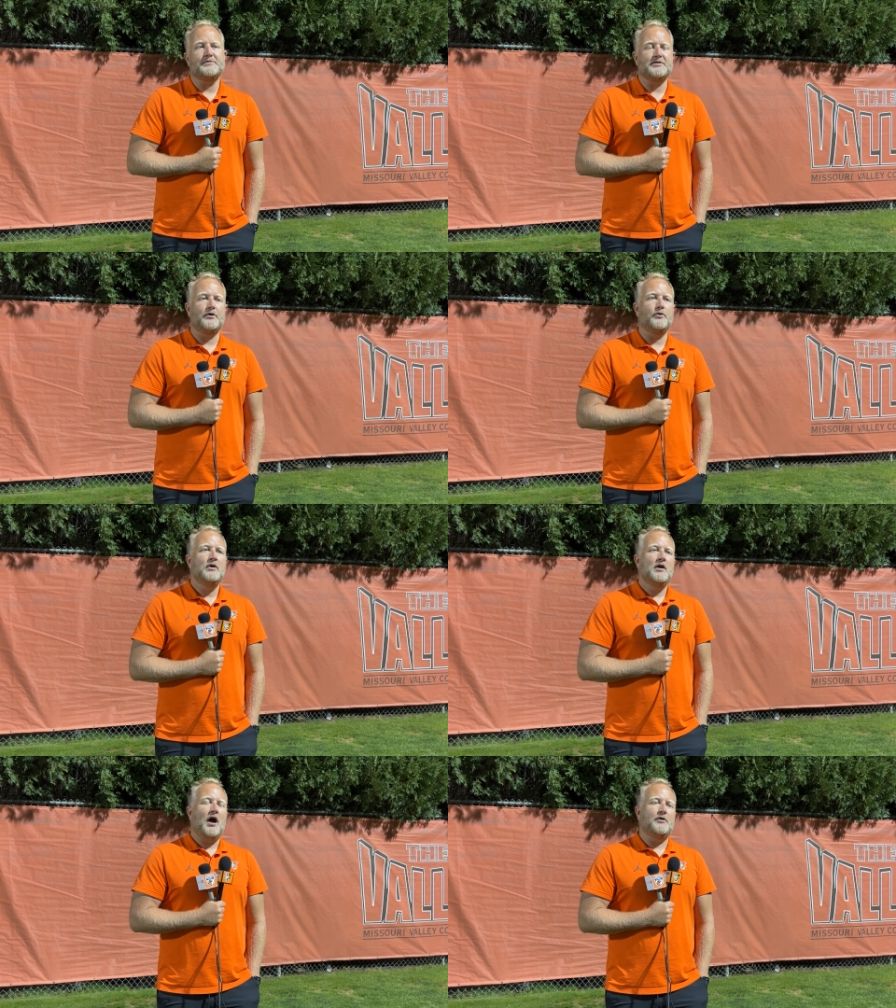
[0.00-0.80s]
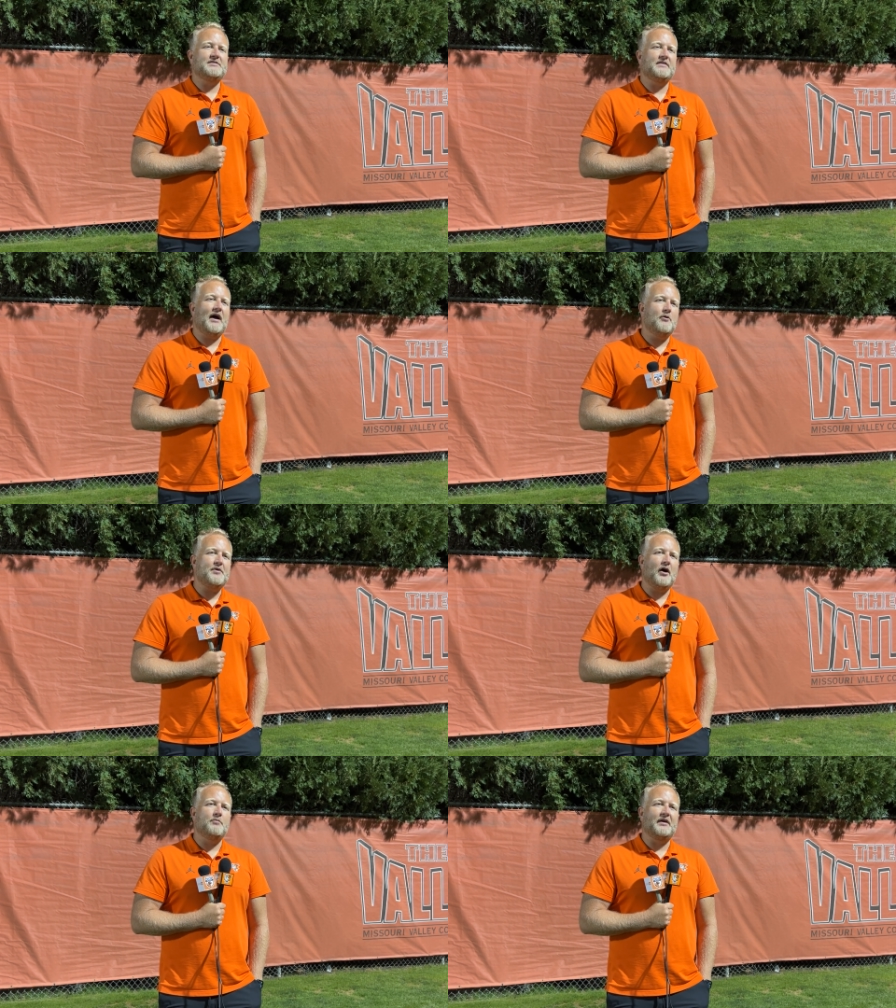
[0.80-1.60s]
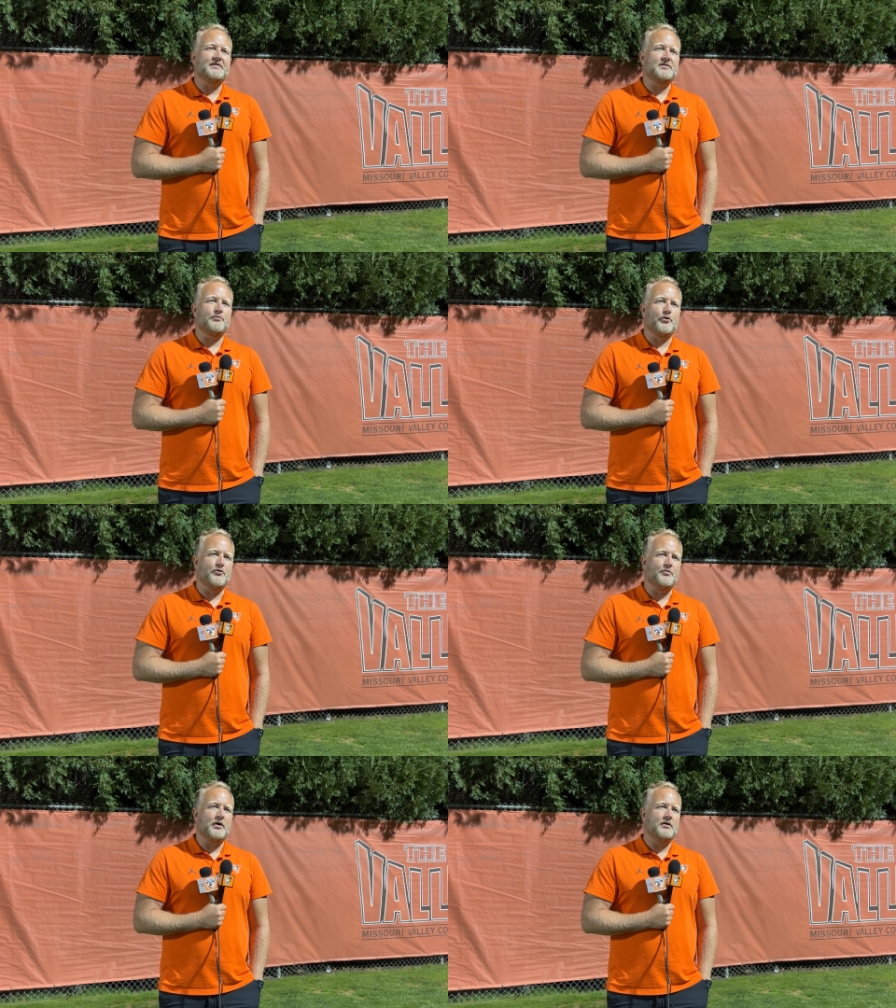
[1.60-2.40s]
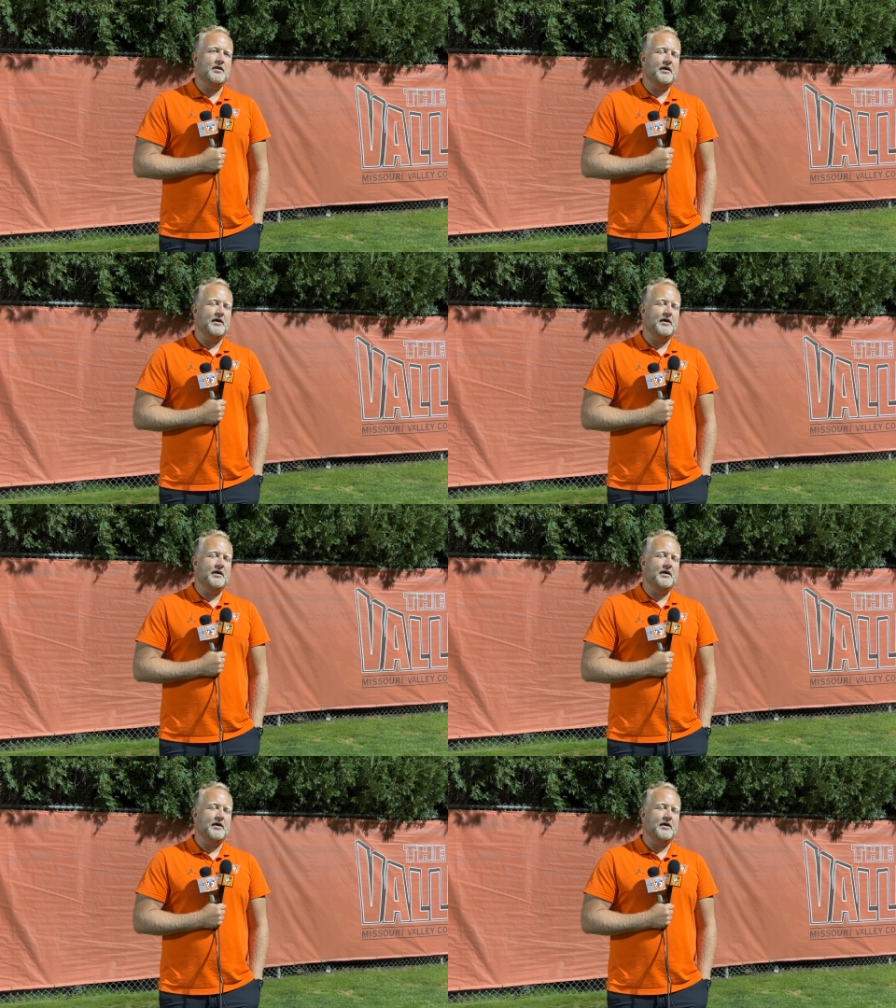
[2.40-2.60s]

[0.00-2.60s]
So I would say that would be our biggest improvement.